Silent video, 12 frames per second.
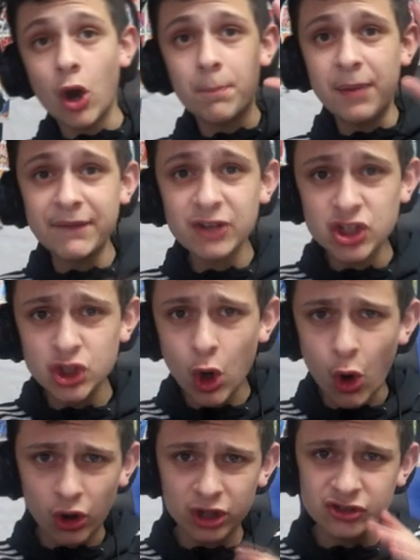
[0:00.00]
got a bit of a
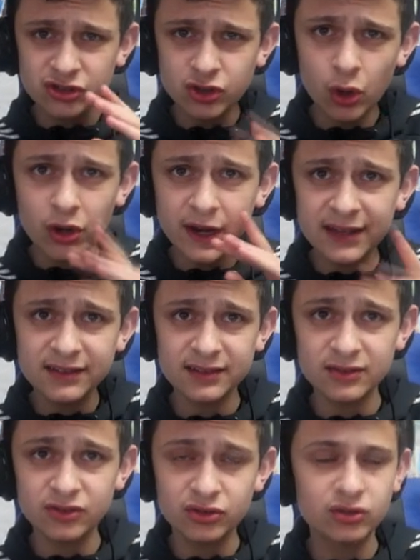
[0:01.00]
shock. Stoke
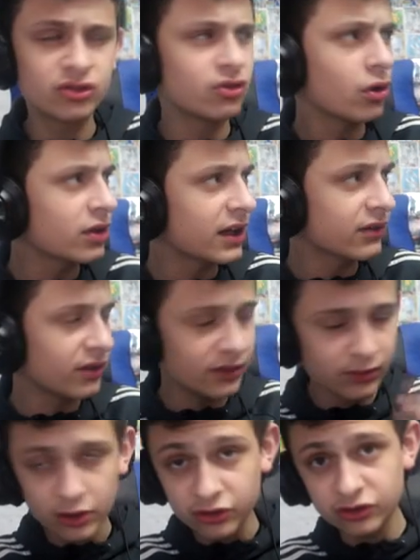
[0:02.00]
against, Stoke against
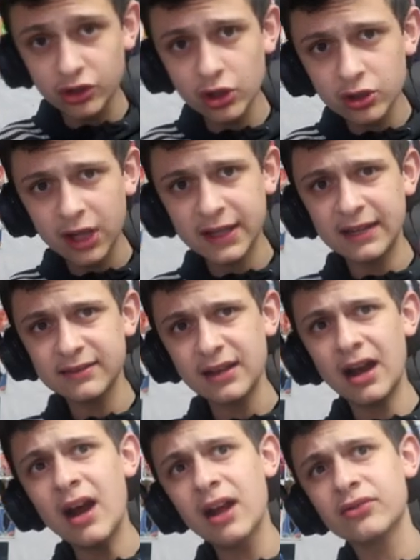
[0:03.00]
Arsenal. Stoke against
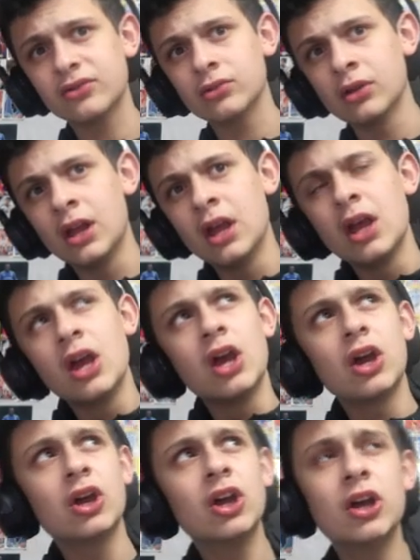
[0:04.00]
Arsenal.
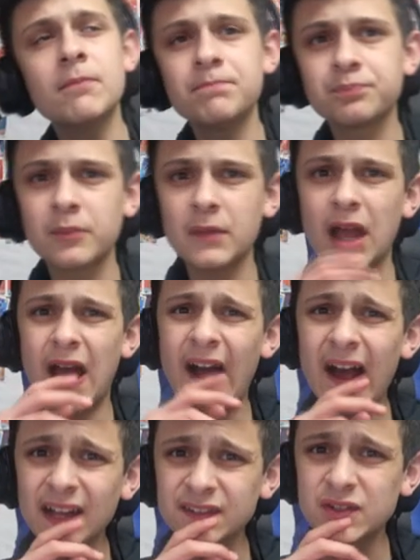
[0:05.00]
Um...
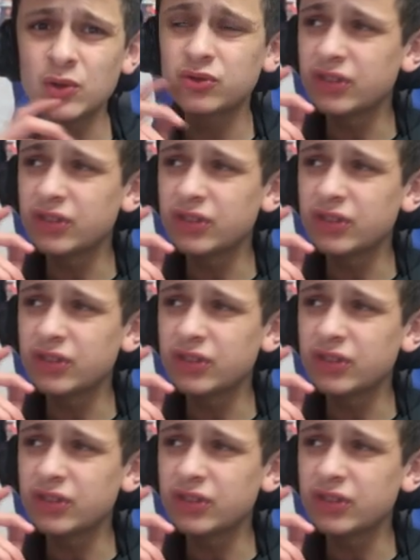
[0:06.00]
Arsenal